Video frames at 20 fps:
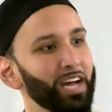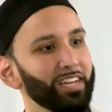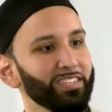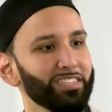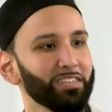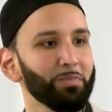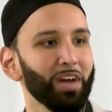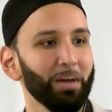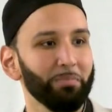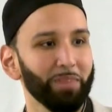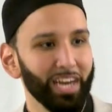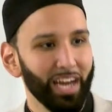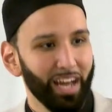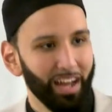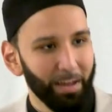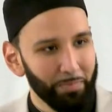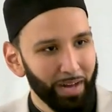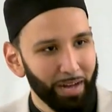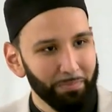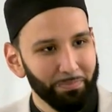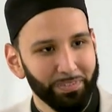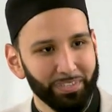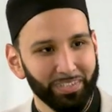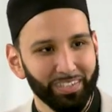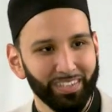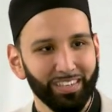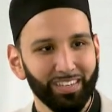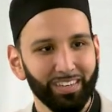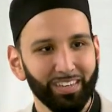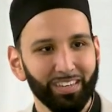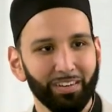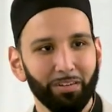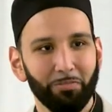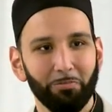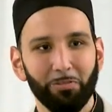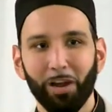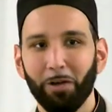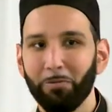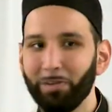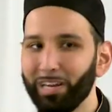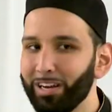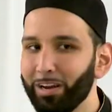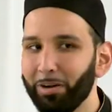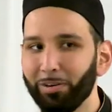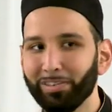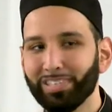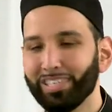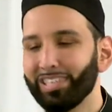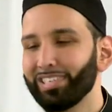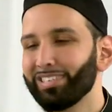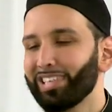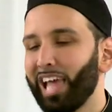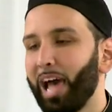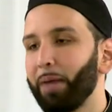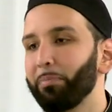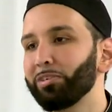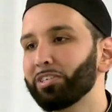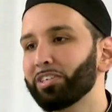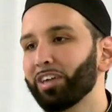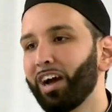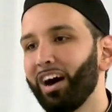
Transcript: ahbabt. We already know it's an established